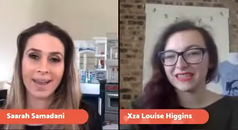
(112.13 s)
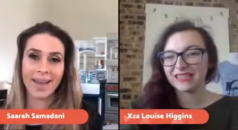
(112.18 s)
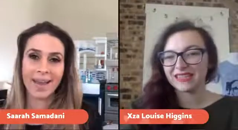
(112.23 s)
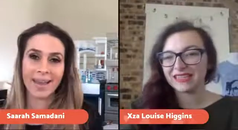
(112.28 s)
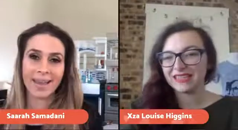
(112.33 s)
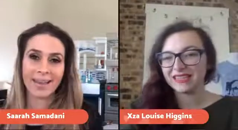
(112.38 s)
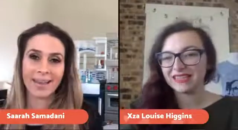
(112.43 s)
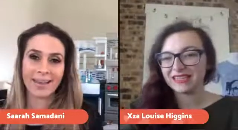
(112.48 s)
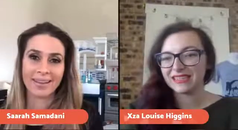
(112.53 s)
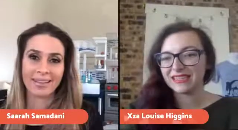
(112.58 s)

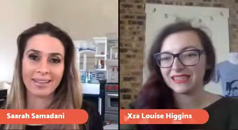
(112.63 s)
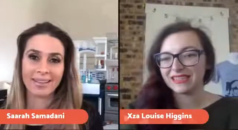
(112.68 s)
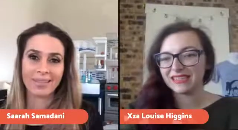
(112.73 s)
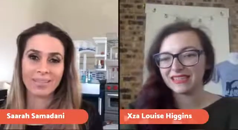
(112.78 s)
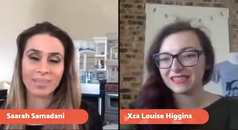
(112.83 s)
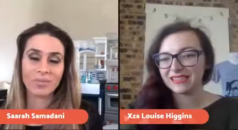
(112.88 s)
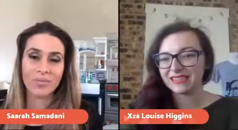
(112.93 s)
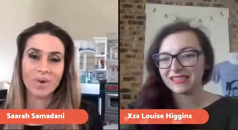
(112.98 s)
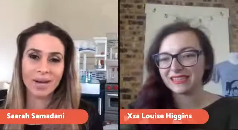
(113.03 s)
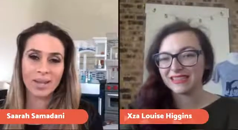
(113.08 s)
Speaker 1: And
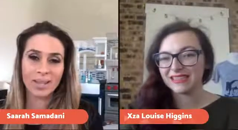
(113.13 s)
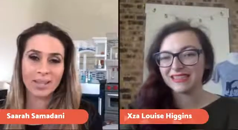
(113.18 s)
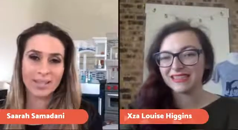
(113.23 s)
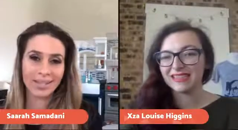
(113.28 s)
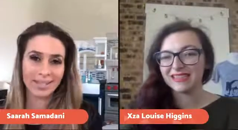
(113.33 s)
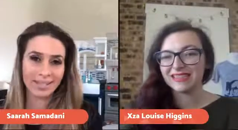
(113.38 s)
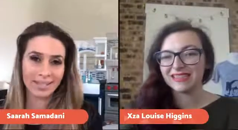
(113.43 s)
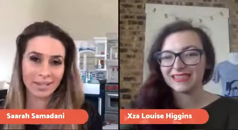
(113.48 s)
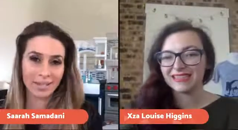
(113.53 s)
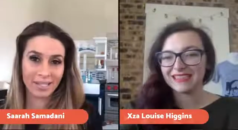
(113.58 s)
one of the
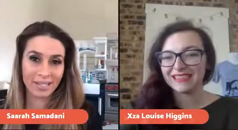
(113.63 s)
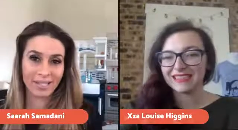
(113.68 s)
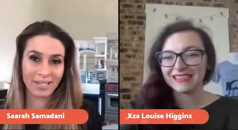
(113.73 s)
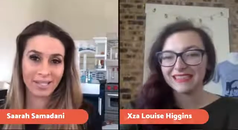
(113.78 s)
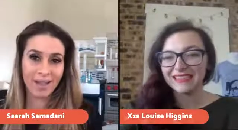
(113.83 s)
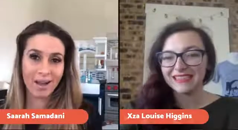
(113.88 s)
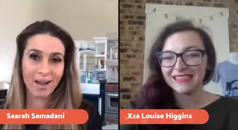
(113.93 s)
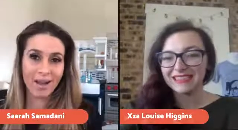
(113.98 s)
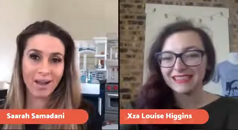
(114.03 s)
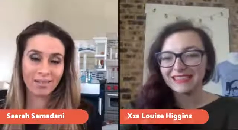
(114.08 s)
things that we
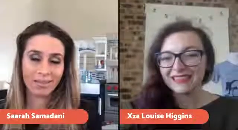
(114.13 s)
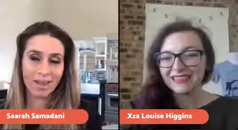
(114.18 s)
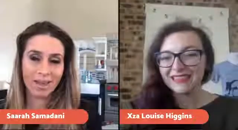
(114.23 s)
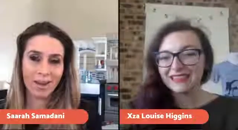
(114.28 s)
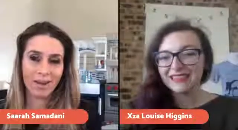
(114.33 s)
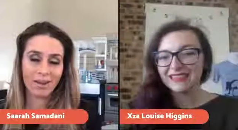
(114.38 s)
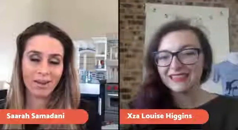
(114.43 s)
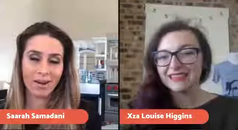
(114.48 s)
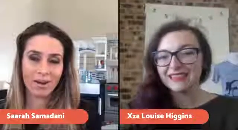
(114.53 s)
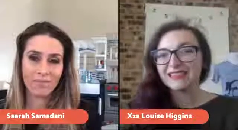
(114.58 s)
saw a lot
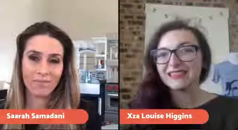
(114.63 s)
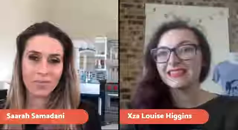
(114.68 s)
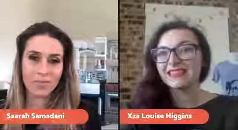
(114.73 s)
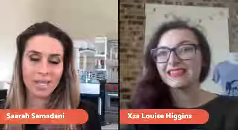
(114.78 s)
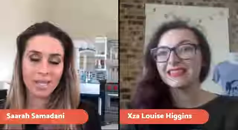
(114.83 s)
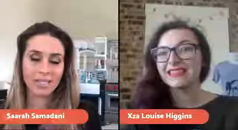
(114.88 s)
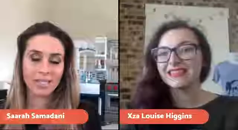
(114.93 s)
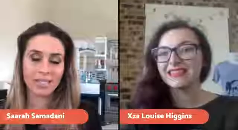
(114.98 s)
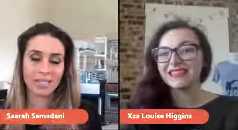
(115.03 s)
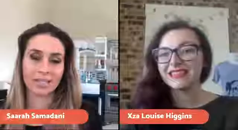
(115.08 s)
in our
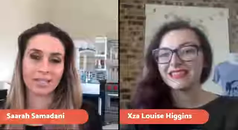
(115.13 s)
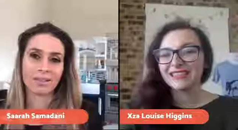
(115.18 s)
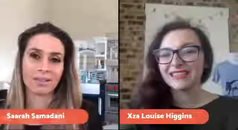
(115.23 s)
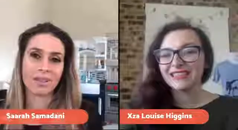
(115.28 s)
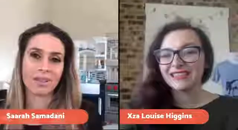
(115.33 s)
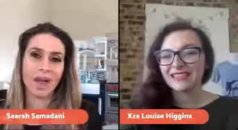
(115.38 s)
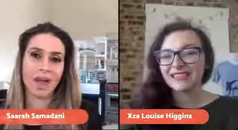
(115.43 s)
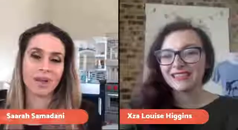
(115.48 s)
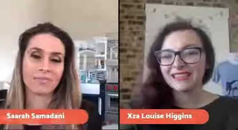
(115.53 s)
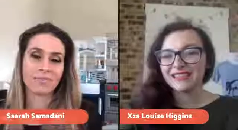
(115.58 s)
events is a
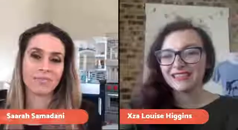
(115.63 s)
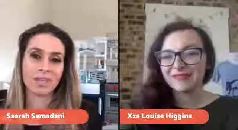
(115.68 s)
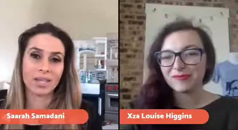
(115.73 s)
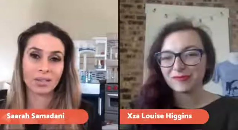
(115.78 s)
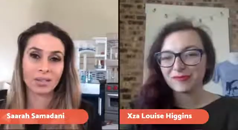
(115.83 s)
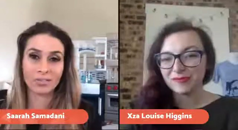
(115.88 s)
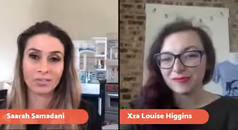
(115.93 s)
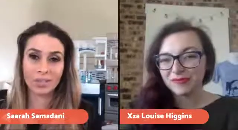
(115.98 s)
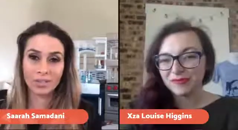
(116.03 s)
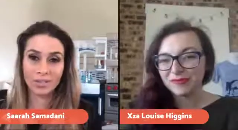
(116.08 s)
lot of the
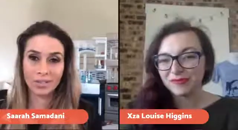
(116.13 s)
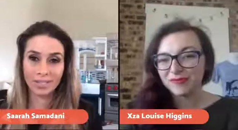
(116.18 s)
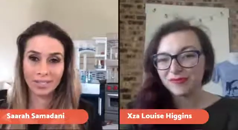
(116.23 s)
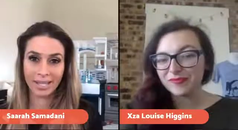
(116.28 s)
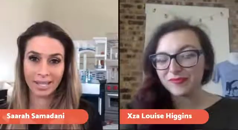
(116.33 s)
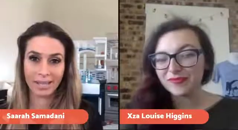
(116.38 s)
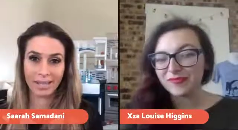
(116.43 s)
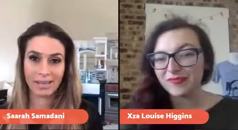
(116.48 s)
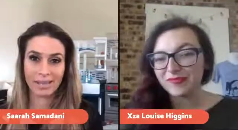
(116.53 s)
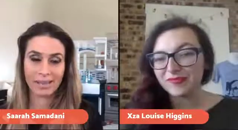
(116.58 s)
individuals
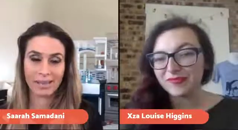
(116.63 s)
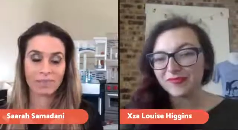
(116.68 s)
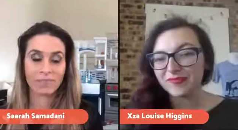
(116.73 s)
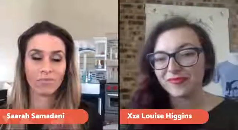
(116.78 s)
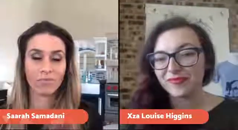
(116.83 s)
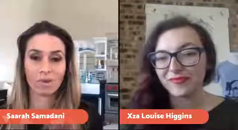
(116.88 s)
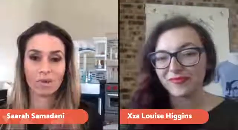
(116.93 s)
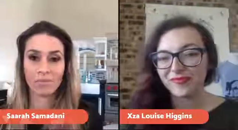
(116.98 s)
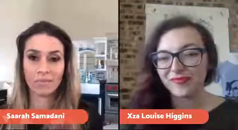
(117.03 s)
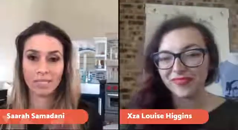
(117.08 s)
that came
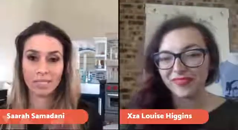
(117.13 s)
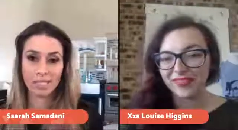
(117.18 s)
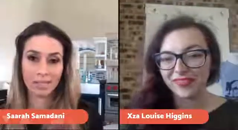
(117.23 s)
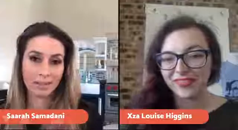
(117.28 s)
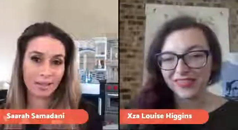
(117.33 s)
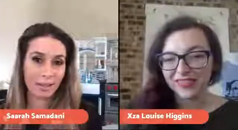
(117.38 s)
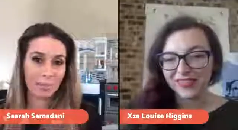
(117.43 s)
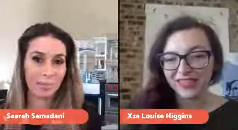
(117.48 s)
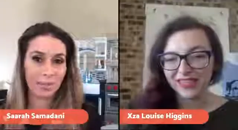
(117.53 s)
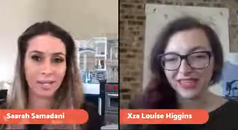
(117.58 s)
from the
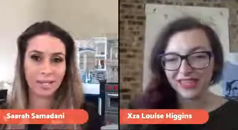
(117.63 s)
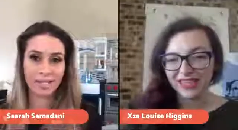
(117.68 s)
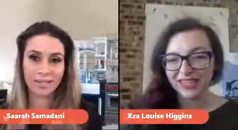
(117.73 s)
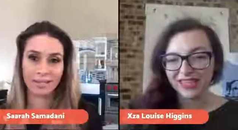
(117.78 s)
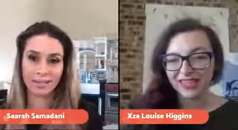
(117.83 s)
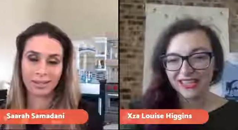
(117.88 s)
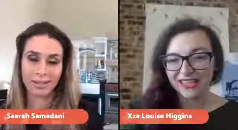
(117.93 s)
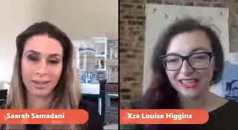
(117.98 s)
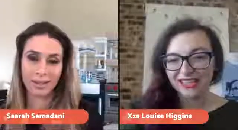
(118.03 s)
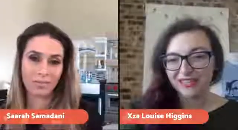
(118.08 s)

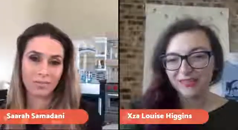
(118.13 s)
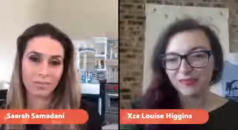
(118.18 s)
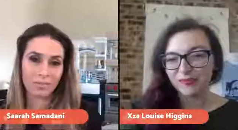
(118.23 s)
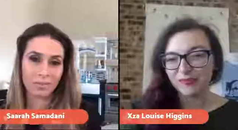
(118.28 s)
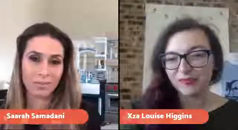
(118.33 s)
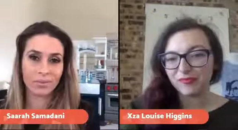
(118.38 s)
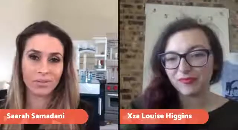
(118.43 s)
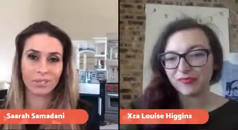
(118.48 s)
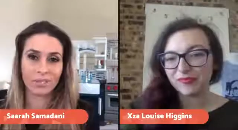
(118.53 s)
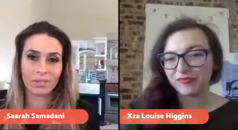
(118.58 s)
celebrities, the
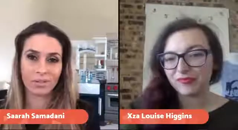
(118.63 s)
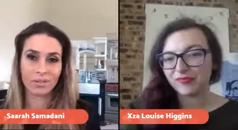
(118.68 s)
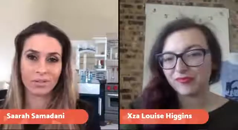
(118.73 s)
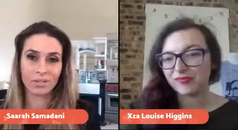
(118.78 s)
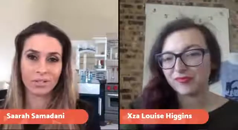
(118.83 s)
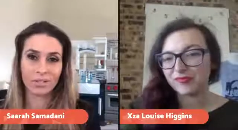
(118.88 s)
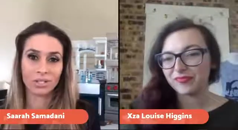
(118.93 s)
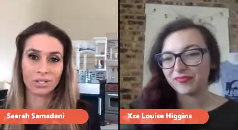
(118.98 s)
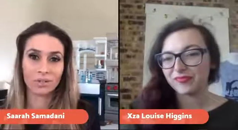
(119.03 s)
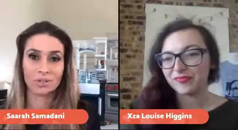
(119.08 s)

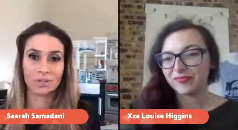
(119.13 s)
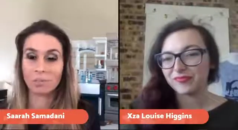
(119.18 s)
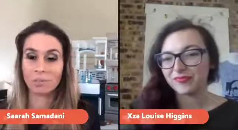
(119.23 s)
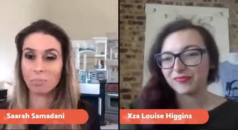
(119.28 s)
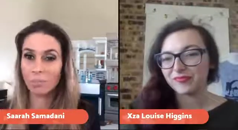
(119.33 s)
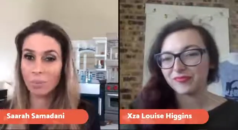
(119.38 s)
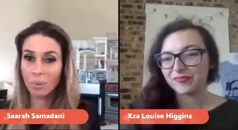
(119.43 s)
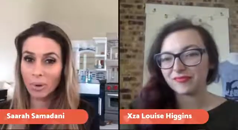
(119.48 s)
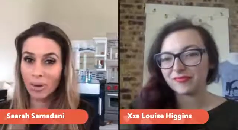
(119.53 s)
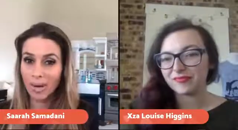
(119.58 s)
influencers, to the
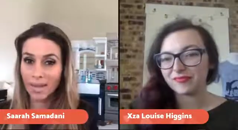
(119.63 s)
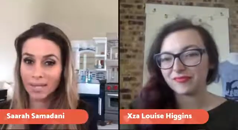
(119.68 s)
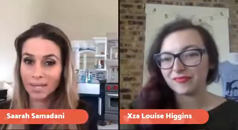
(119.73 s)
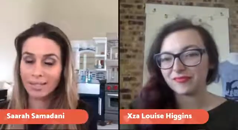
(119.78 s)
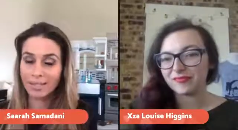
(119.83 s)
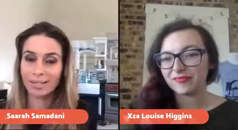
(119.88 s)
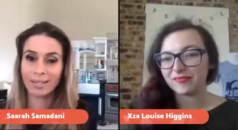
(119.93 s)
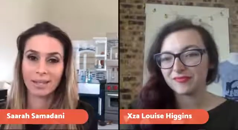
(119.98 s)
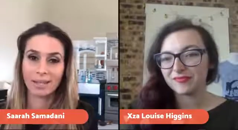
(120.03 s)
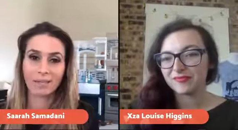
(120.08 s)

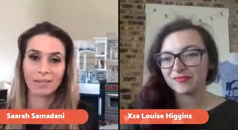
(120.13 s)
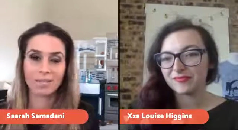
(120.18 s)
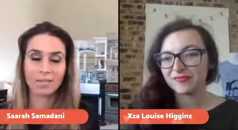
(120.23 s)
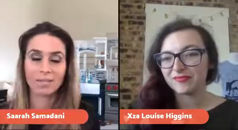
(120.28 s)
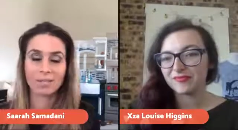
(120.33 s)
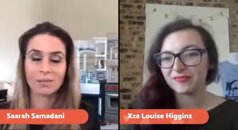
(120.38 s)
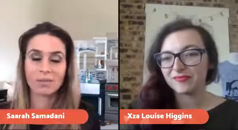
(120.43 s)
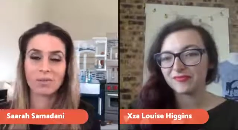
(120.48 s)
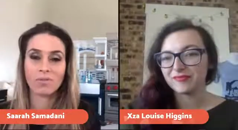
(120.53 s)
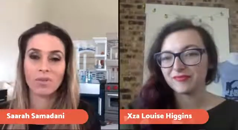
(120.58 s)
brands, and even
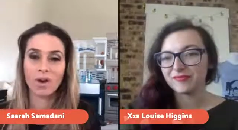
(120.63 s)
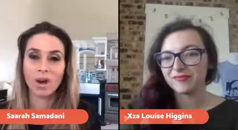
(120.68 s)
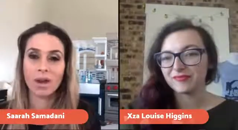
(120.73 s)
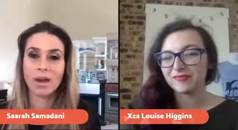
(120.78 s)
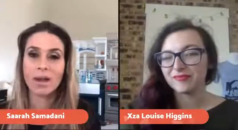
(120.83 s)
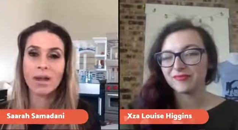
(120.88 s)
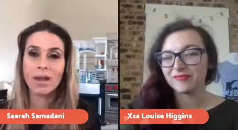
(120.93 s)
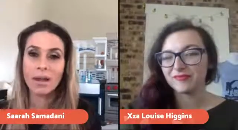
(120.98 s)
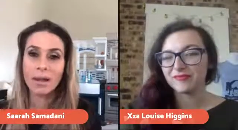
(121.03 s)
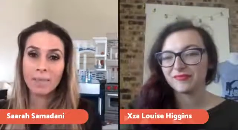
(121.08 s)
some of our
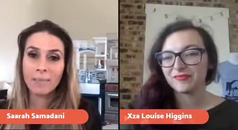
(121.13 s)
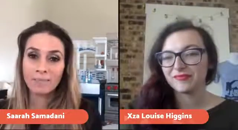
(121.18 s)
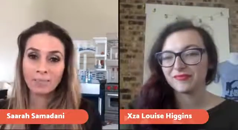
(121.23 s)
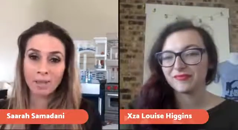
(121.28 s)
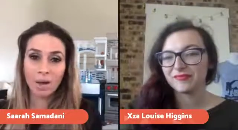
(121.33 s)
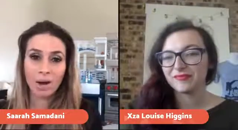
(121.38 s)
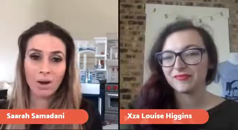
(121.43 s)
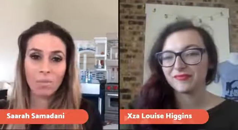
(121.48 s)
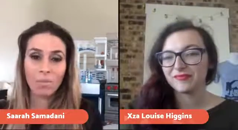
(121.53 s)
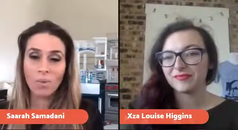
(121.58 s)

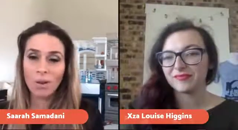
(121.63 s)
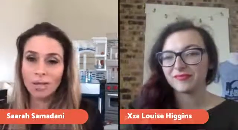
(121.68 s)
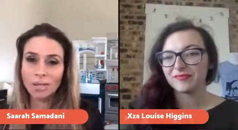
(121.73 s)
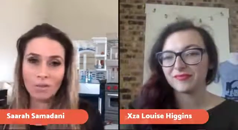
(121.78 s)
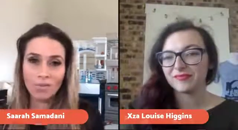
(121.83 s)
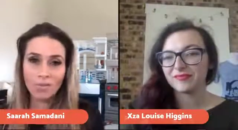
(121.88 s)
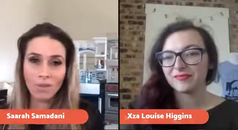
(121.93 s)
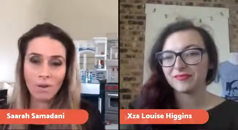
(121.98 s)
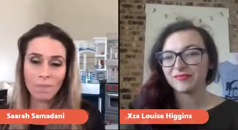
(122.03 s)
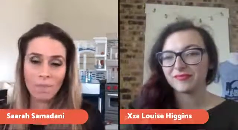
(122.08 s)
wonderful